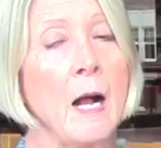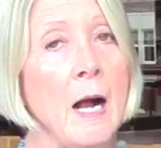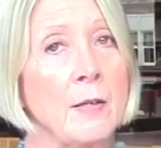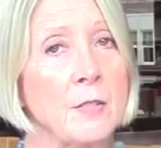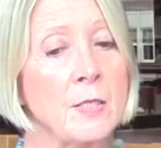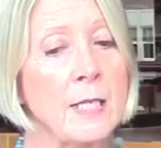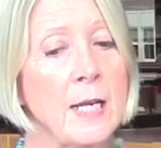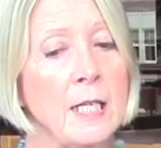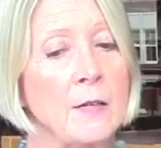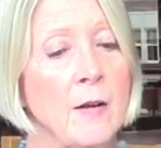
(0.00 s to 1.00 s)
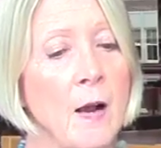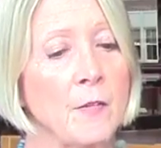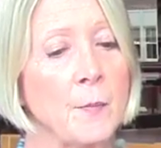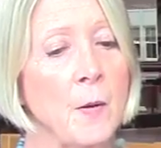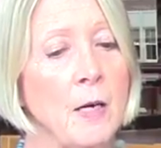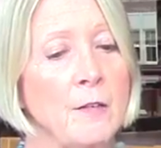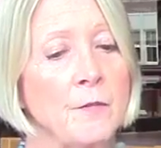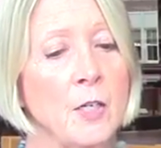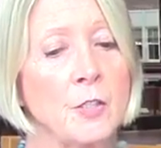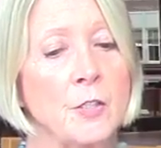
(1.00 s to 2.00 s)
Understanding of how the body
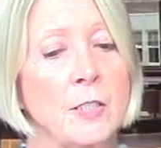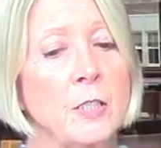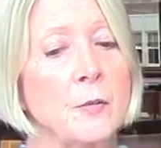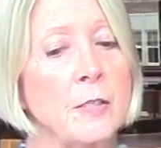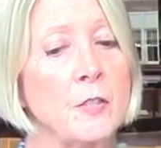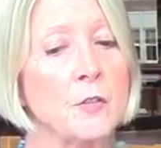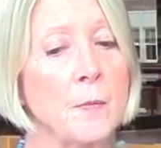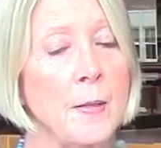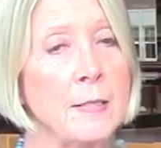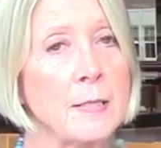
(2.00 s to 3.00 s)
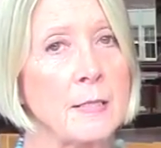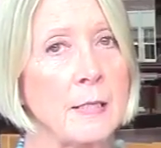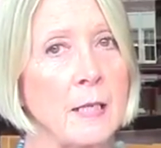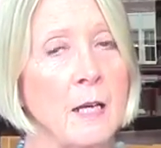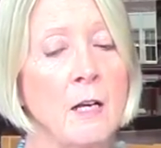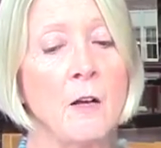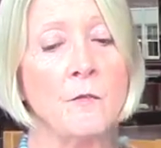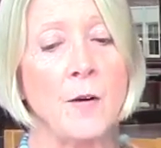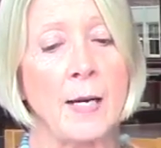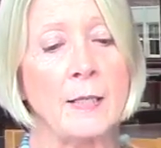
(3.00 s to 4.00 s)
functioned increased tremendously,
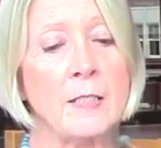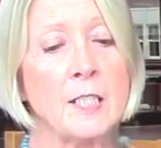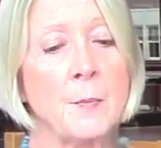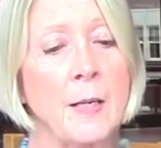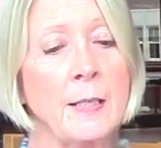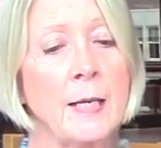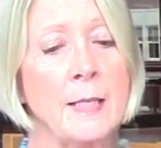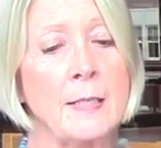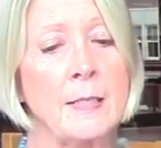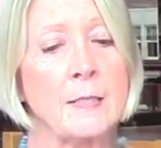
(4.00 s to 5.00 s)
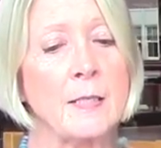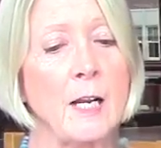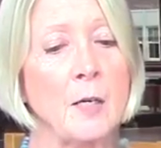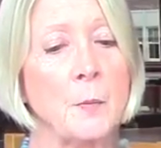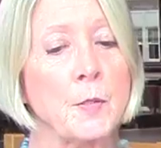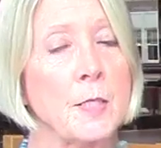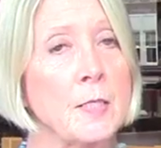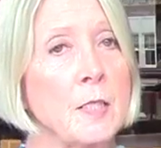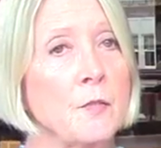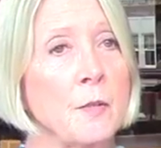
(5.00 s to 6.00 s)
finally dispelling ideas that had
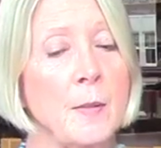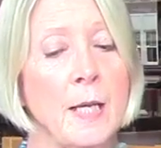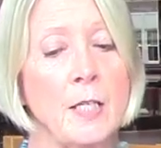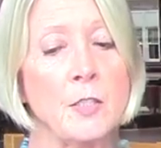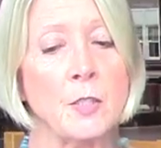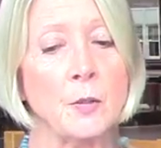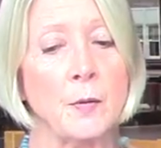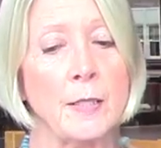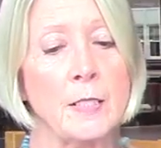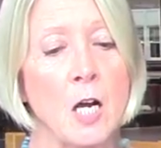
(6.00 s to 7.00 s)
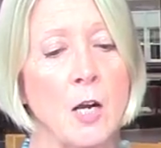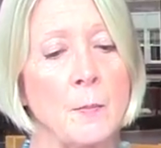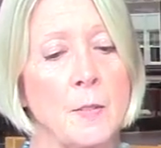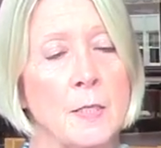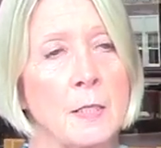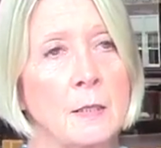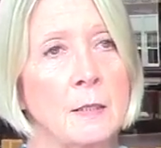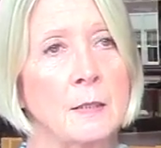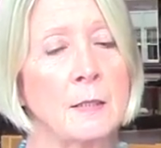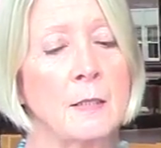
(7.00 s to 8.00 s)
persisted from ancient Greek times.
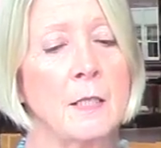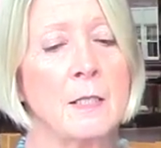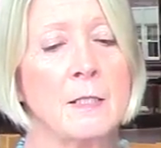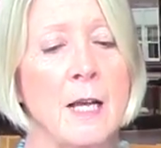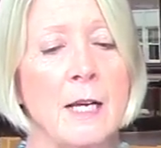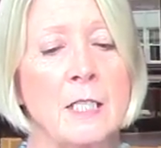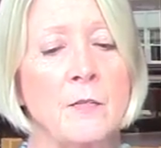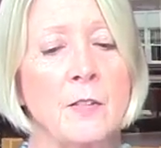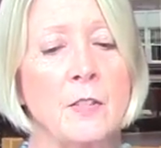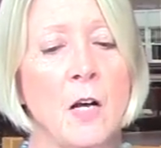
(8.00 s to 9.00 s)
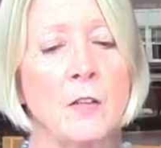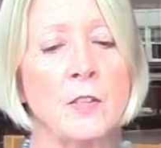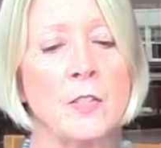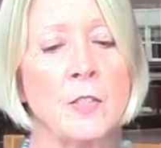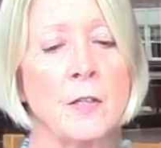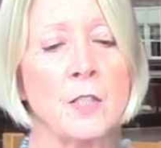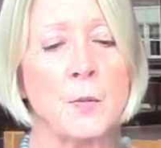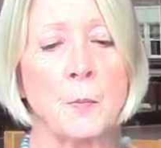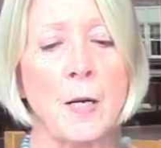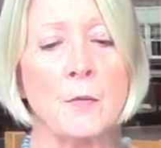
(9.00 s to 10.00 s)
Scientific knowledge
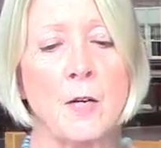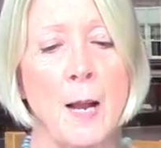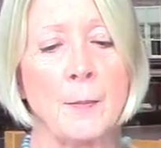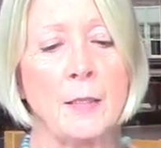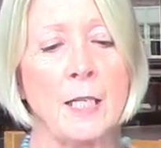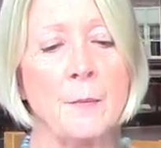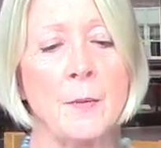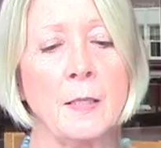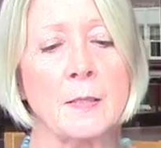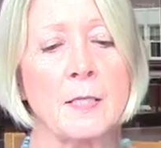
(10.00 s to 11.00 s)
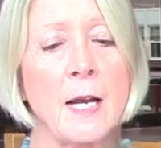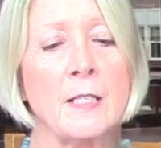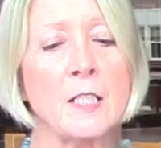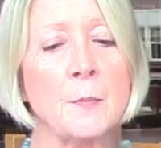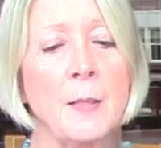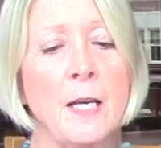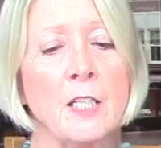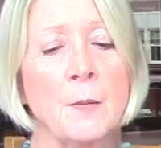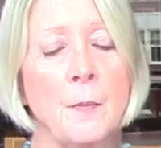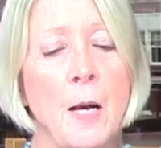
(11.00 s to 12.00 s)
spread rapidly because scientists began
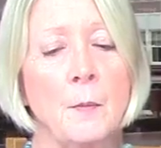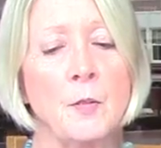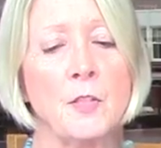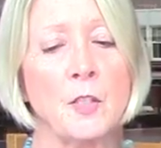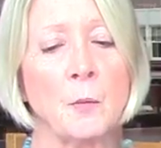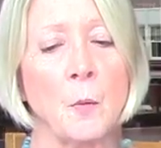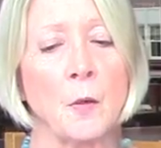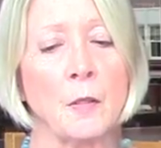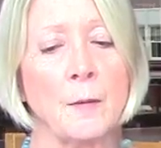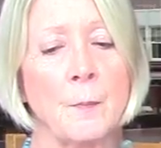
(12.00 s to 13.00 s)
to publish their work.